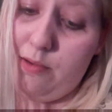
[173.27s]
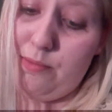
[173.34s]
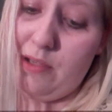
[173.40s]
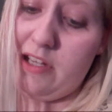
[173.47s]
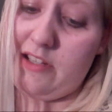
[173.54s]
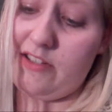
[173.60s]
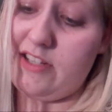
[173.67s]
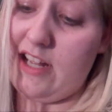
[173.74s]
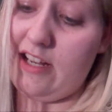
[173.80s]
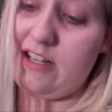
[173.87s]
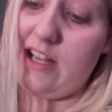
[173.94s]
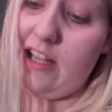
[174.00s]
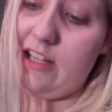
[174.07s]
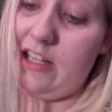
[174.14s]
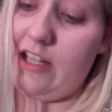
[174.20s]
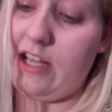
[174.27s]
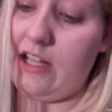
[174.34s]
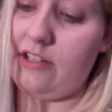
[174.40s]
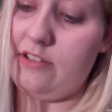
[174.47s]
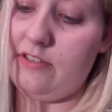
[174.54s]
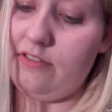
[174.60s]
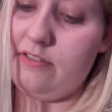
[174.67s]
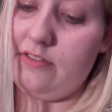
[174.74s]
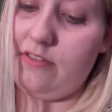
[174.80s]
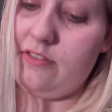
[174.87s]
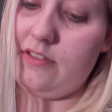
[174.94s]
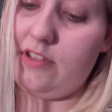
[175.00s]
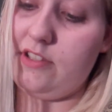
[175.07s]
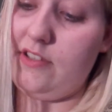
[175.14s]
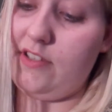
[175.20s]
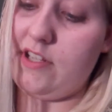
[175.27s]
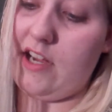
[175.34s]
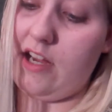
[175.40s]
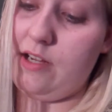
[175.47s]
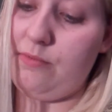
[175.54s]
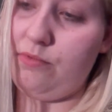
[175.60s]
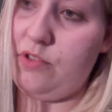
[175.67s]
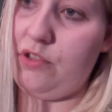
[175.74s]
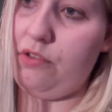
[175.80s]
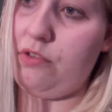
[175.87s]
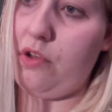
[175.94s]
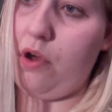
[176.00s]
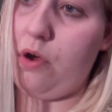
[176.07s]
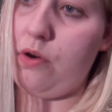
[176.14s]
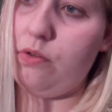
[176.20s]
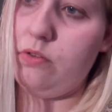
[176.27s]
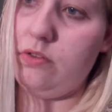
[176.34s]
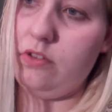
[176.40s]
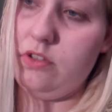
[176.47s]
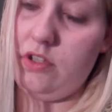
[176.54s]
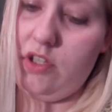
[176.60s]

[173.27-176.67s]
because then I get the time to go